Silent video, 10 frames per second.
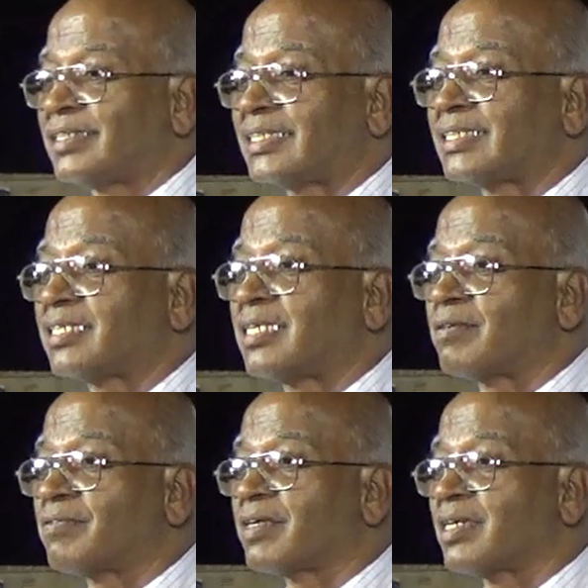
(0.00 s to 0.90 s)
and
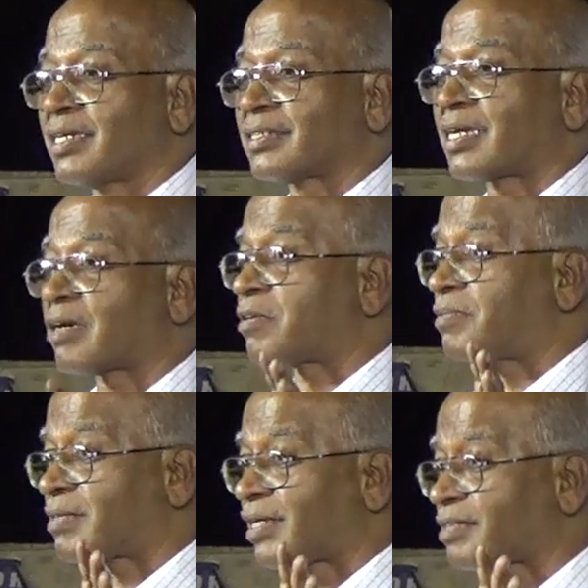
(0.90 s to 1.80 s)
then we, central
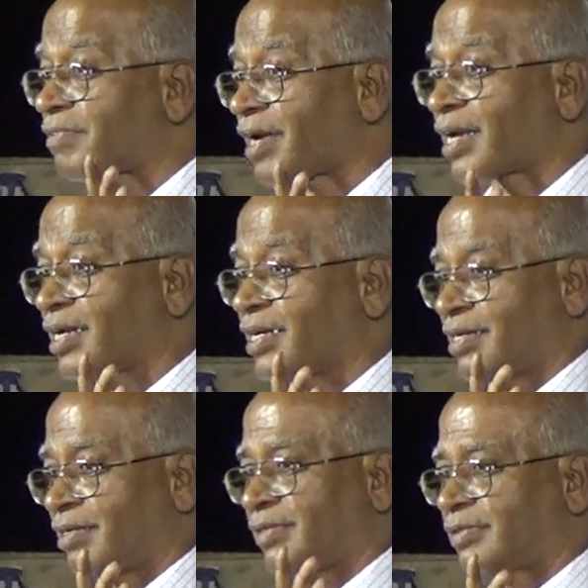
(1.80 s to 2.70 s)
government was fairly,